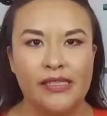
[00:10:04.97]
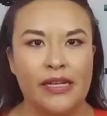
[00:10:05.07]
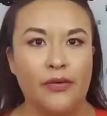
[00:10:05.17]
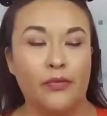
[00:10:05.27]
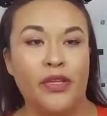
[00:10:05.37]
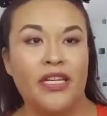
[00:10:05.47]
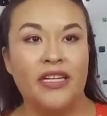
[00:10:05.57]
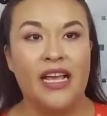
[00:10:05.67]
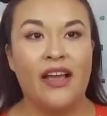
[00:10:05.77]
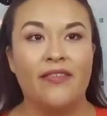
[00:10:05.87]
Like we
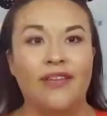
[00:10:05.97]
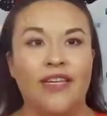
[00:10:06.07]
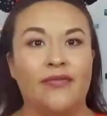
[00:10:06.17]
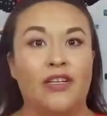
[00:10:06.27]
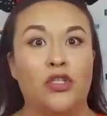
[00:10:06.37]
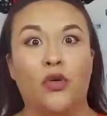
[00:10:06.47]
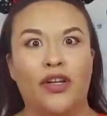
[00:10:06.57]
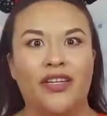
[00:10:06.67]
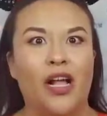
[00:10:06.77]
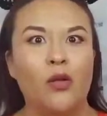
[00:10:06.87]
didn't have any
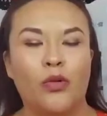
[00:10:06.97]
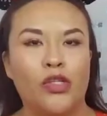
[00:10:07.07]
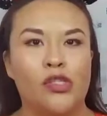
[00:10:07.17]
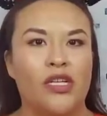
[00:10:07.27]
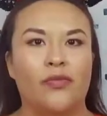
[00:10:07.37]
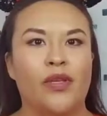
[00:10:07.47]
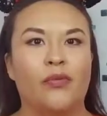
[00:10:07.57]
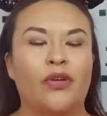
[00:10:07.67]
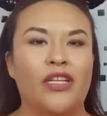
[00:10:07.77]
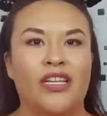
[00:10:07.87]
Victorian Alberts, and we
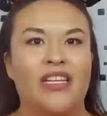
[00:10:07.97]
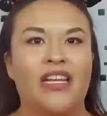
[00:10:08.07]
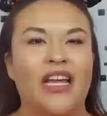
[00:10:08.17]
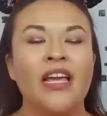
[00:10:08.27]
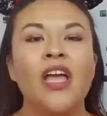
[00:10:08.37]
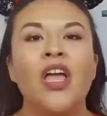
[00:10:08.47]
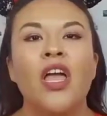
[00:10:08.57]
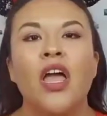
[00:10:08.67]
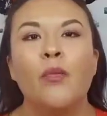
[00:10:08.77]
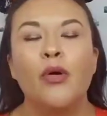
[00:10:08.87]
weren't eating at,
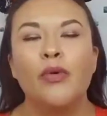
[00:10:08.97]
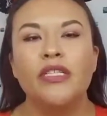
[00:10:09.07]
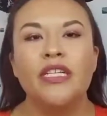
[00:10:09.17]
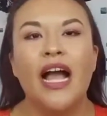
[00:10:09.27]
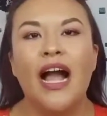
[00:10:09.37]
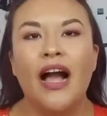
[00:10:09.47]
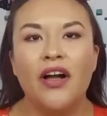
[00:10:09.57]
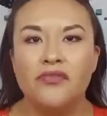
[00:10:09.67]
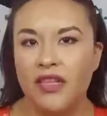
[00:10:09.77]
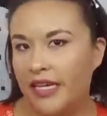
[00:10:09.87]
but we did
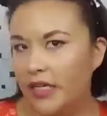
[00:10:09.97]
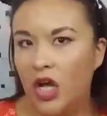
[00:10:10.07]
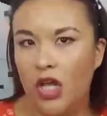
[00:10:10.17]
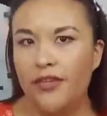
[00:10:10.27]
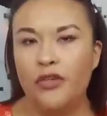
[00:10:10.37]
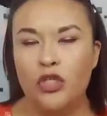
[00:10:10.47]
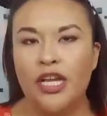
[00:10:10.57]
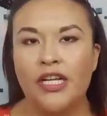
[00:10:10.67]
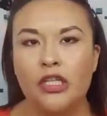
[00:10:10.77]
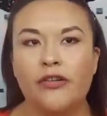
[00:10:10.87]
have like, if you
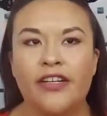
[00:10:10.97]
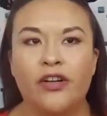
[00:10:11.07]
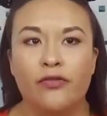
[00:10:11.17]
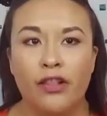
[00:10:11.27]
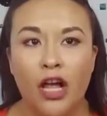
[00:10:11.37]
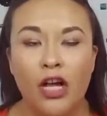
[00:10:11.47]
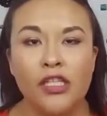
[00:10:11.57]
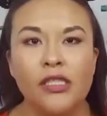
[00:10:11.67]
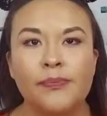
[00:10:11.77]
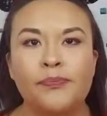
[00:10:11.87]
take a look at our
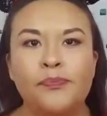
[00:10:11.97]
vlogs,